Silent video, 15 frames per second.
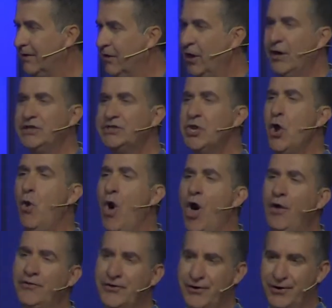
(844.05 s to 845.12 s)
There is no
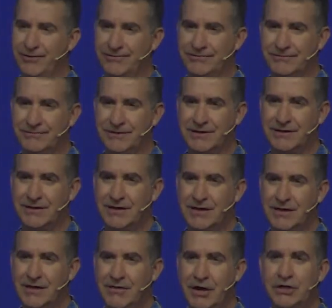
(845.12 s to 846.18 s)
altar.
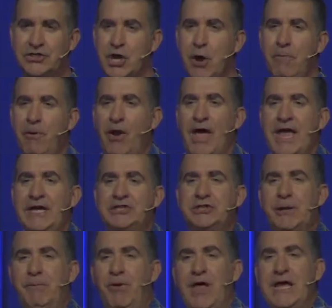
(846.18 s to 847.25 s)
There's no place
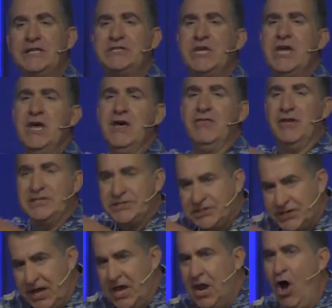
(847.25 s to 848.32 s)
to place the
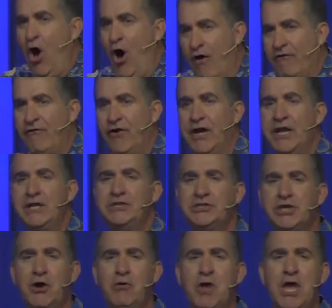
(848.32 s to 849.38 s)
sin offering. And
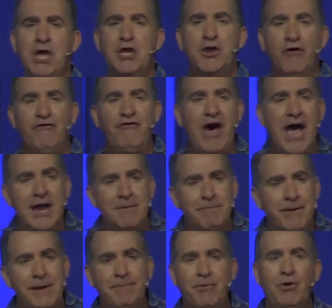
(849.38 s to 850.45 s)
so you'll find
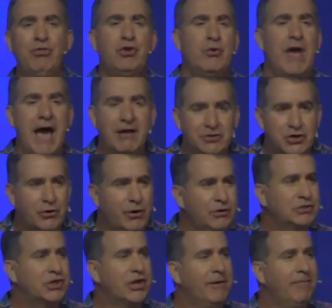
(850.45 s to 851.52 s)
people throughout
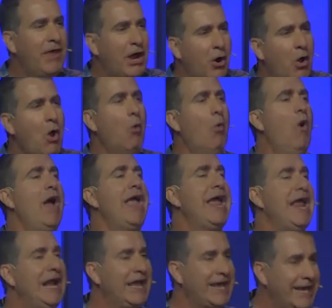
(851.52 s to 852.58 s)
Jerusalem, they're
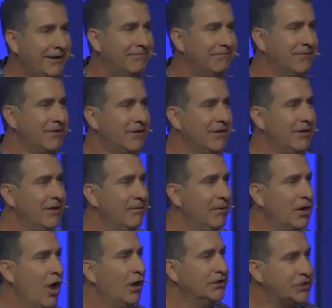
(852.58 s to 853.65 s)
wailing
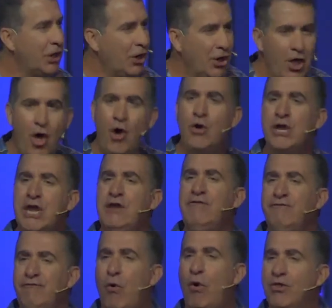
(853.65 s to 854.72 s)
because they're longing
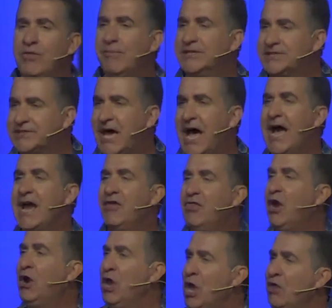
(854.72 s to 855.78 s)
for the Messiah.
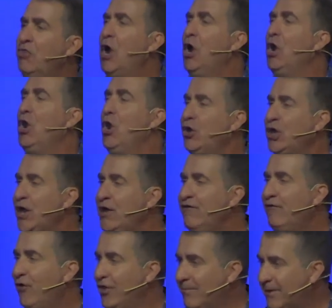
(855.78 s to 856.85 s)
They're, they're looking
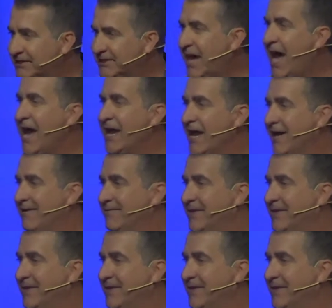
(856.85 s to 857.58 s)
for the Messiah.